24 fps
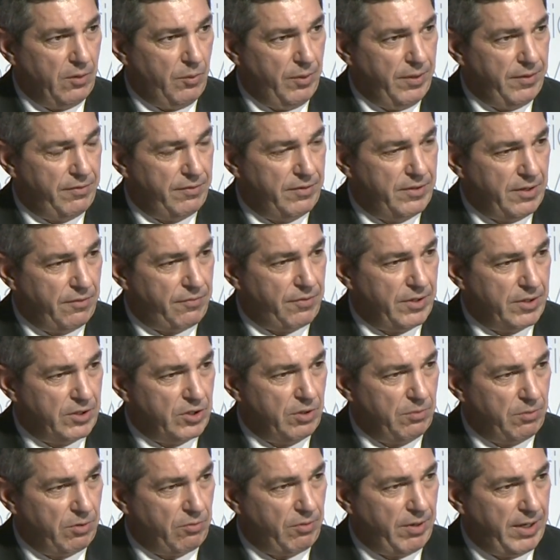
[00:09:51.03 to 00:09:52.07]
with different
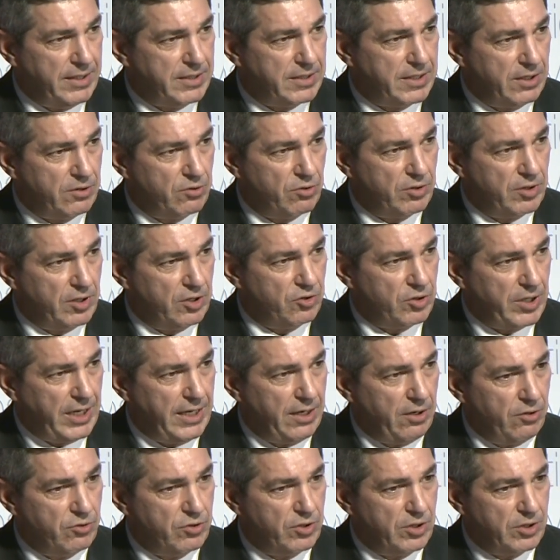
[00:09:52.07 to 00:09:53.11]
human rights issues and
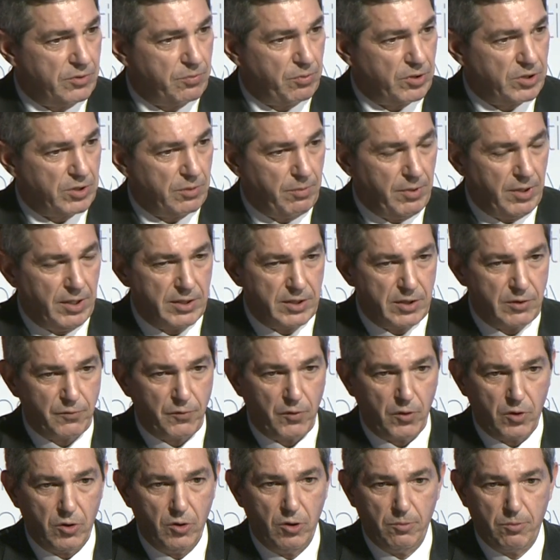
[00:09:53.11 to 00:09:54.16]
challenges, possibilities
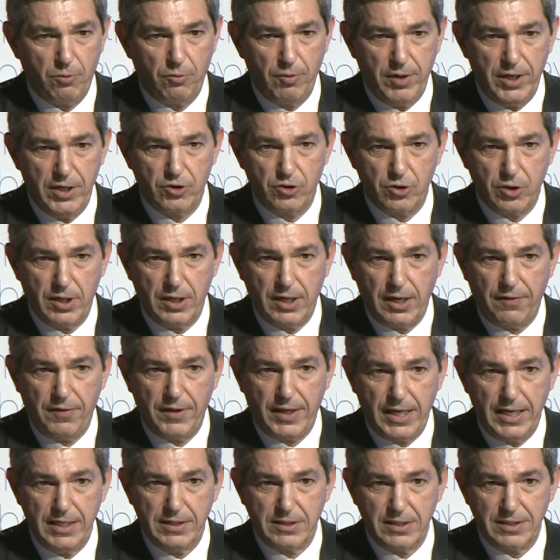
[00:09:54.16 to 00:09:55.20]
for cooperation, in other
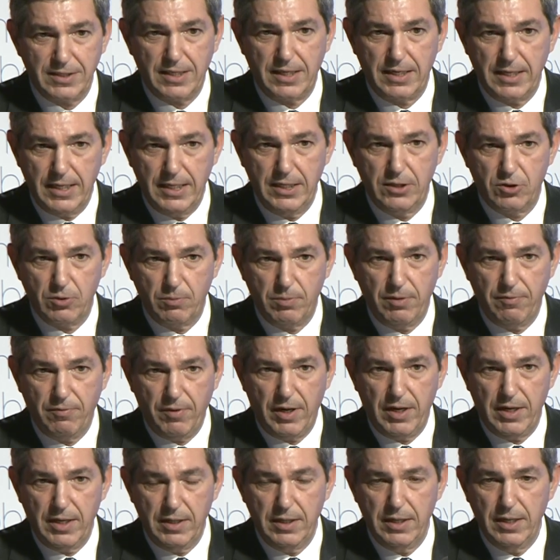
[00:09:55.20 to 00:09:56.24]
cases the need to be
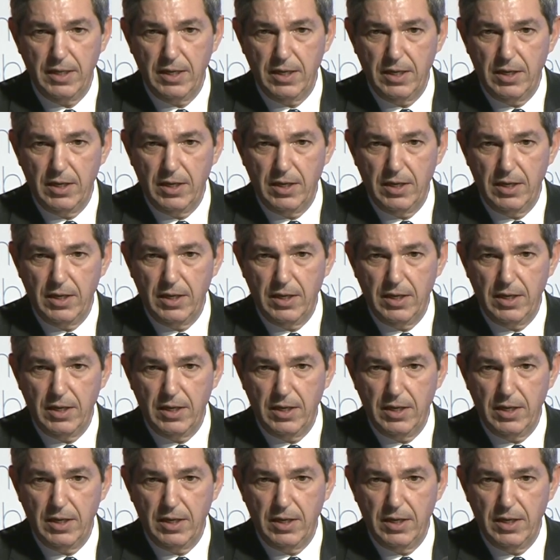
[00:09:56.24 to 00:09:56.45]
very